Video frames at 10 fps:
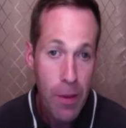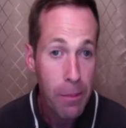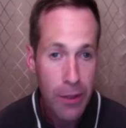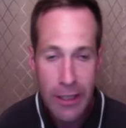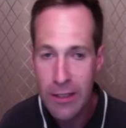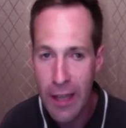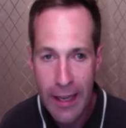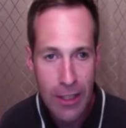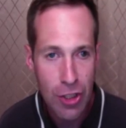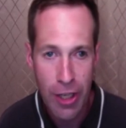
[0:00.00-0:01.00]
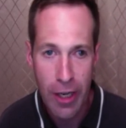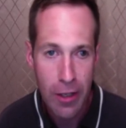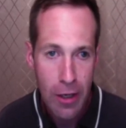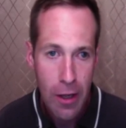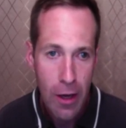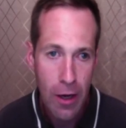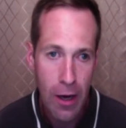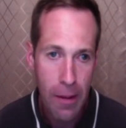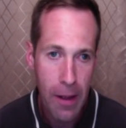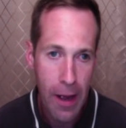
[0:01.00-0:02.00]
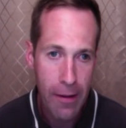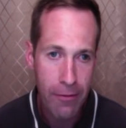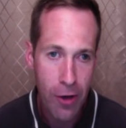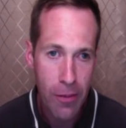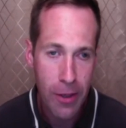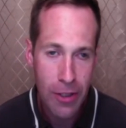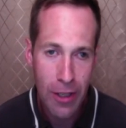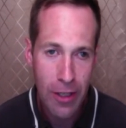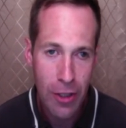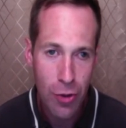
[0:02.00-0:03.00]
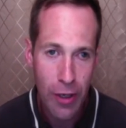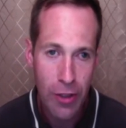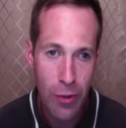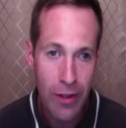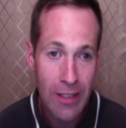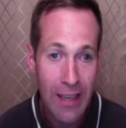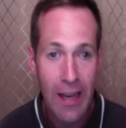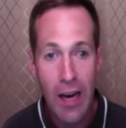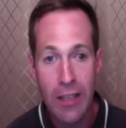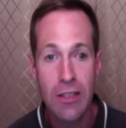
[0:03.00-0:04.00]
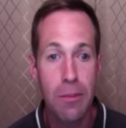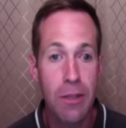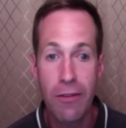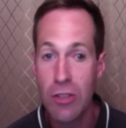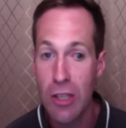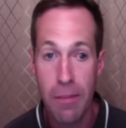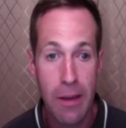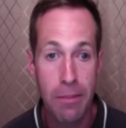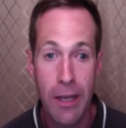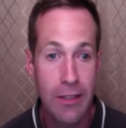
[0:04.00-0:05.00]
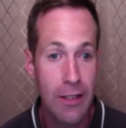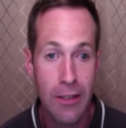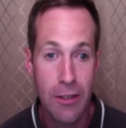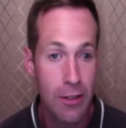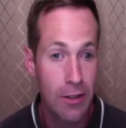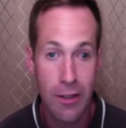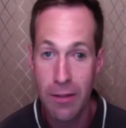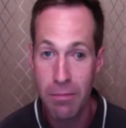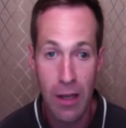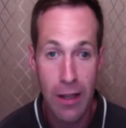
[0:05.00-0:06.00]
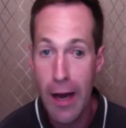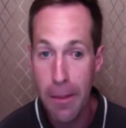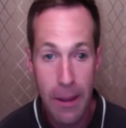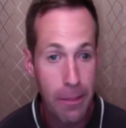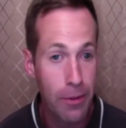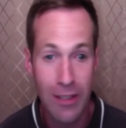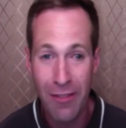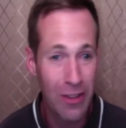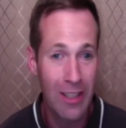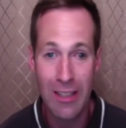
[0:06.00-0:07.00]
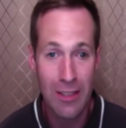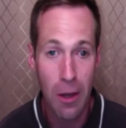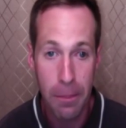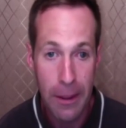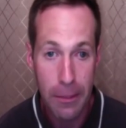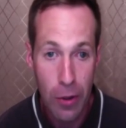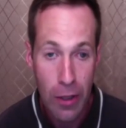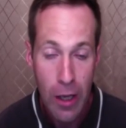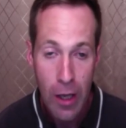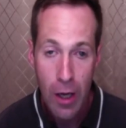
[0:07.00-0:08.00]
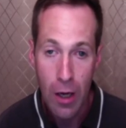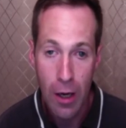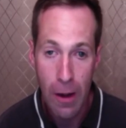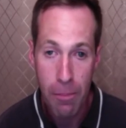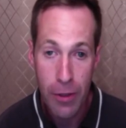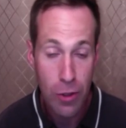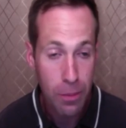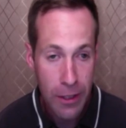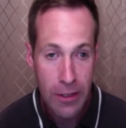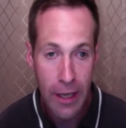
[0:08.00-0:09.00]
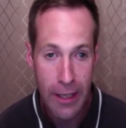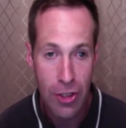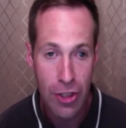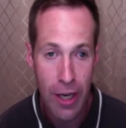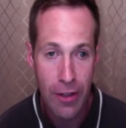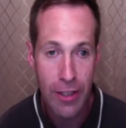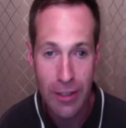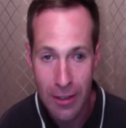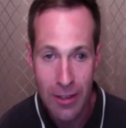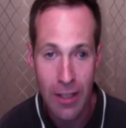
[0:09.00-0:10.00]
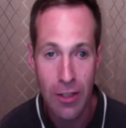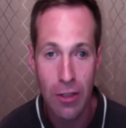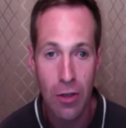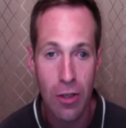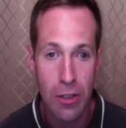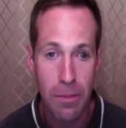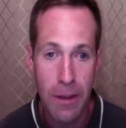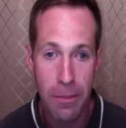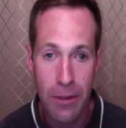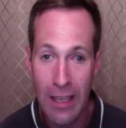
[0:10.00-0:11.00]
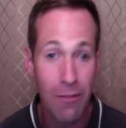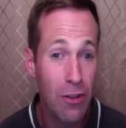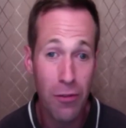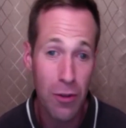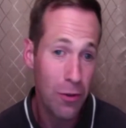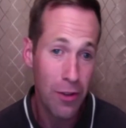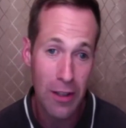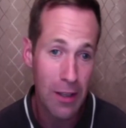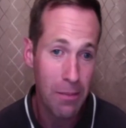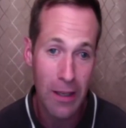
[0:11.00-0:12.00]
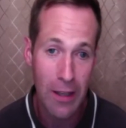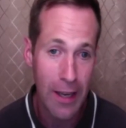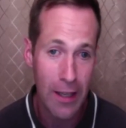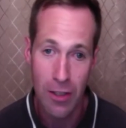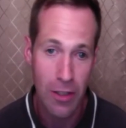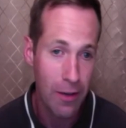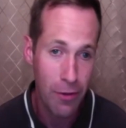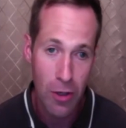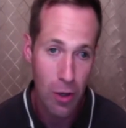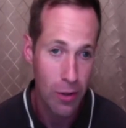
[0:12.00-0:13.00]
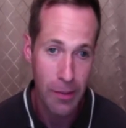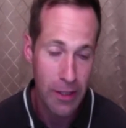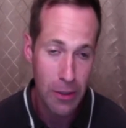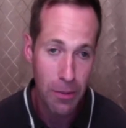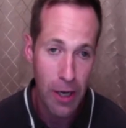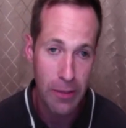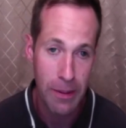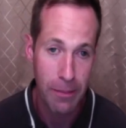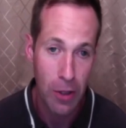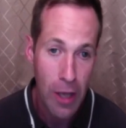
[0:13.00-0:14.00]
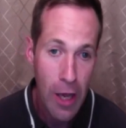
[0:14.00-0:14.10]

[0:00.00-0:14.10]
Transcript: Please like and share. I very much enjoy doing this, and I honestly believe it's going to be a blessing to a lot of people, and definitely at least some people. So please like and share this and send it along to people, even if you don't think they might like it. You never know. You might surprise people.